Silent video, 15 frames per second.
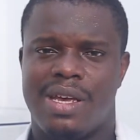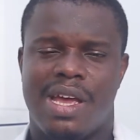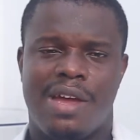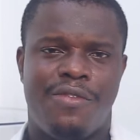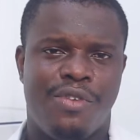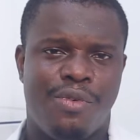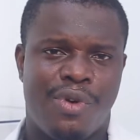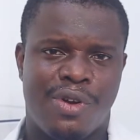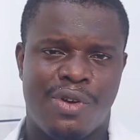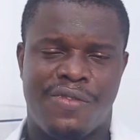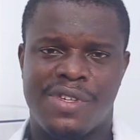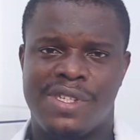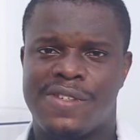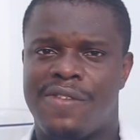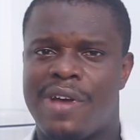Every one of
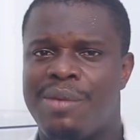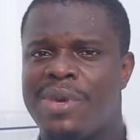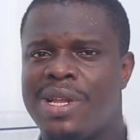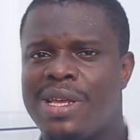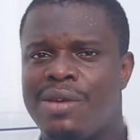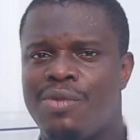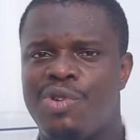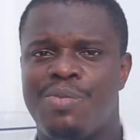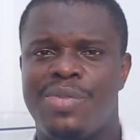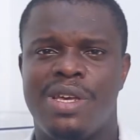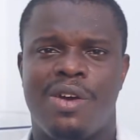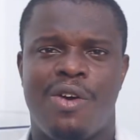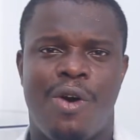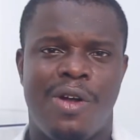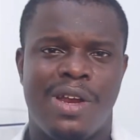his family will
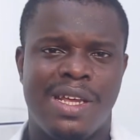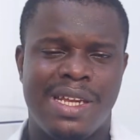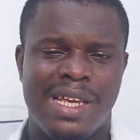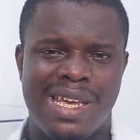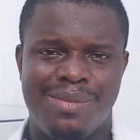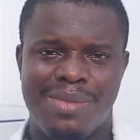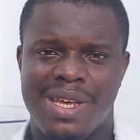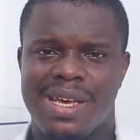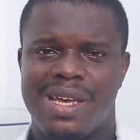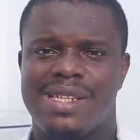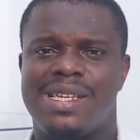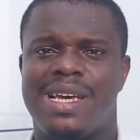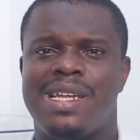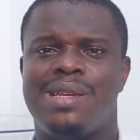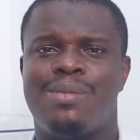be calling him,
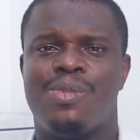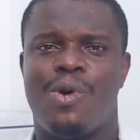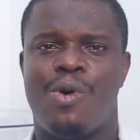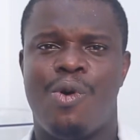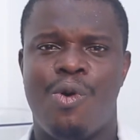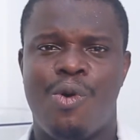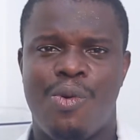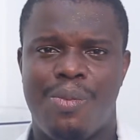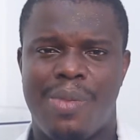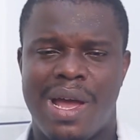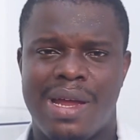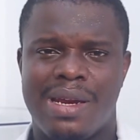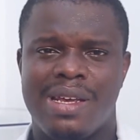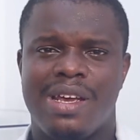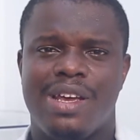telling him, oh
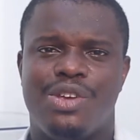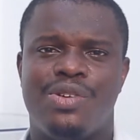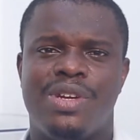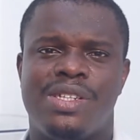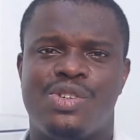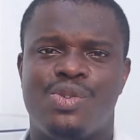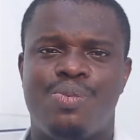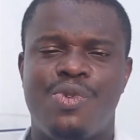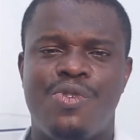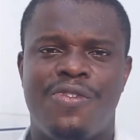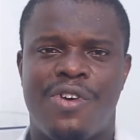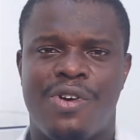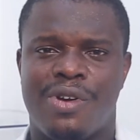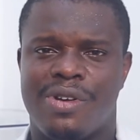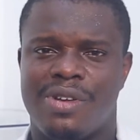man, you need to
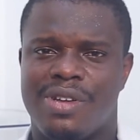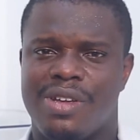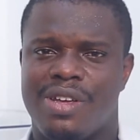move on.